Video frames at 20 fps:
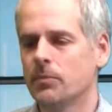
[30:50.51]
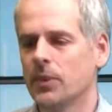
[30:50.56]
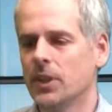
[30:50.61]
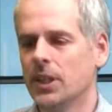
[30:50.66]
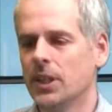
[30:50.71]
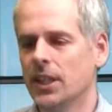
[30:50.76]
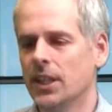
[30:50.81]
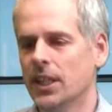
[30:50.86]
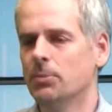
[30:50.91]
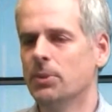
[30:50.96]

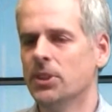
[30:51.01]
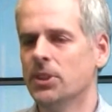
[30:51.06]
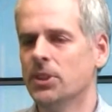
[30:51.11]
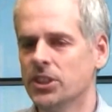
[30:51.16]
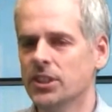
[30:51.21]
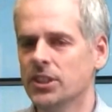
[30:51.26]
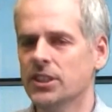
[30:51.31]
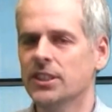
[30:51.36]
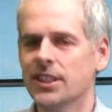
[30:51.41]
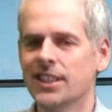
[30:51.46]

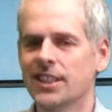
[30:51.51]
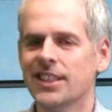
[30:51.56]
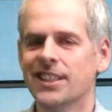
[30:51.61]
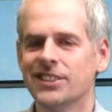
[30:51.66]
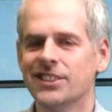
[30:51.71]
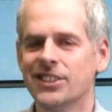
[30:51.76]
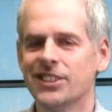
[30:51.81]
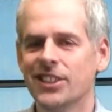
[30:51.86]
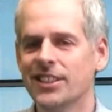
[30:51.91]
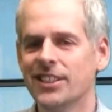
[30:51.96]
Especially
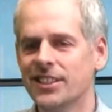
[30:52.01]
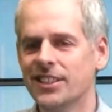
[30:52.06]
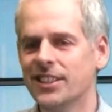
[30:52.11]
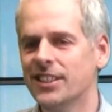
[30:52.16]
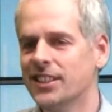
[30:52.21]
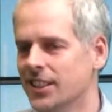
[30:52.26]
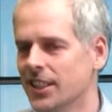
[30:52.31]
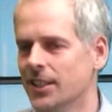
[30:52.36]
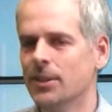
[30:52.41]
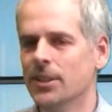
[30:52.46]
salinity
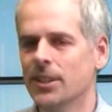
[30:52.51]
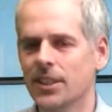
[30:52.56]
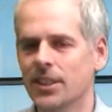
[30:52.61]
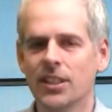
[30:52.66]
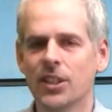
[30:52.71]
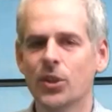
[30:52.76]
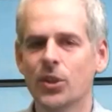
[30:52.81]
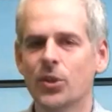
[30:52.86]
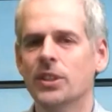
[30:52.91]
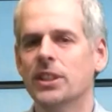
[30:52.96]
can
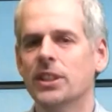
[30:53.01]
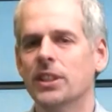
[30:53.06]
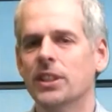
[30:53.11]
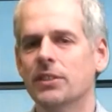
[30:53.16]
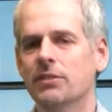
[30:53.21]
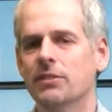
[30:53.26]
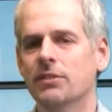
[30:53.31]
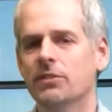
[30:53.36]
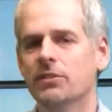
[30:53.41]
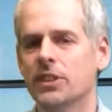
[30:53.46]
go in
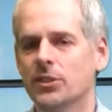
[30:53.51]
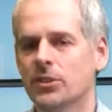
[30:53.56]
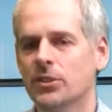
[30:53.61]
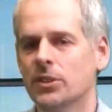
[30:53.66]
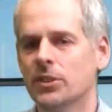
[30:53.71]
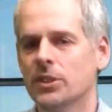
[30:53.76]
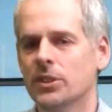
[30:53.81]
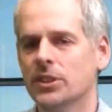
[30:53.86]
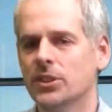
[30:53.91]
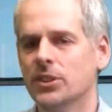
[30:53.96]
different
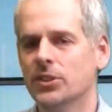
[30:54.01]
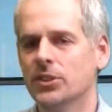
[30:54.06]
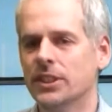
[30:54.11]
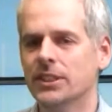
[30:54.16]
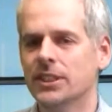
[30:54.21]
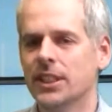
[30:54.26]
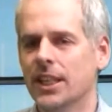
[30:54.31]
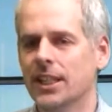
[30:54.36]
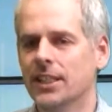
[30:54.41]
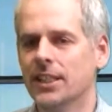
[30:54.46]
units like
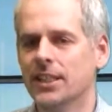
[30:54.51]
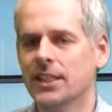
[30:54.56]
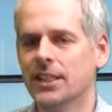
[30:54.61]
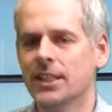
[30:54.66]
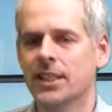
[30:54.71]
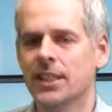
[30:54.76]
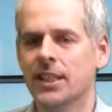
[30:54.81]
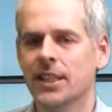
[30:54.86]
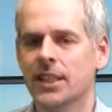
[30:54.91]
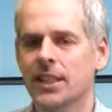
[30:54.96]

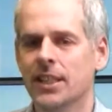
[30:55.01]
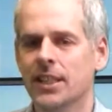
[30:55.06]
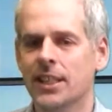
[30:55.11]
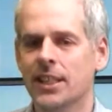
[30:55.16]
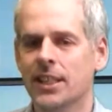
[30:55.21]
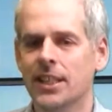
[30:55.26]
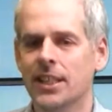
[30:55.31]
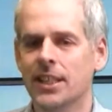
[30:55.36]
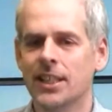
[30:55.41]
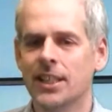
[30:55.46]
milli or
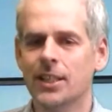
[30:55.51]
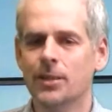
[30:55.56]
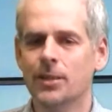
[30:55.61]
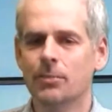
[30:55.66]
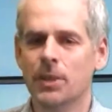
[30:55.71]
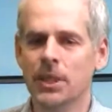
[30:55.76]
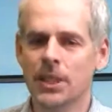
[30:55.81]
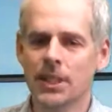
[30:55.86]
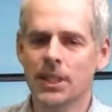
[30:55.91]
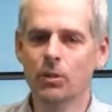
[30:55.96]

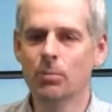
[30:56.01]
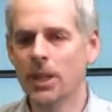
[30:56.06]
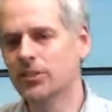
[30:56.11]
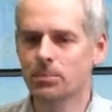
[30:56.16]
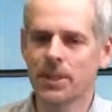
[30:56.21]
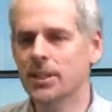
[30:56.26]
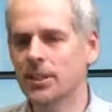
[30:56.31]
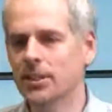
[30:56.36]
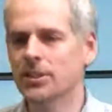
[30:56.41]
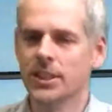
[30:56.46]
microsiemens per
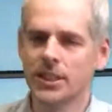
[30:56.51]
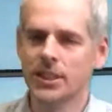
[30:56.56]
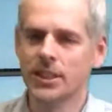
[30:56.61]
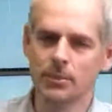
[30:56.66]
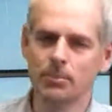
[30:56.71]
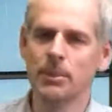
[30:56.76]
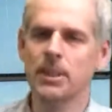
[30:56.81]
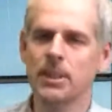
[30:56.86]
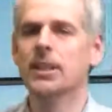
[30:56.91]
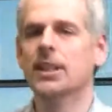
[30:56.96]
meter or
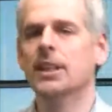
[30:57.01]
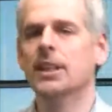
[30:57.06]
centimeter.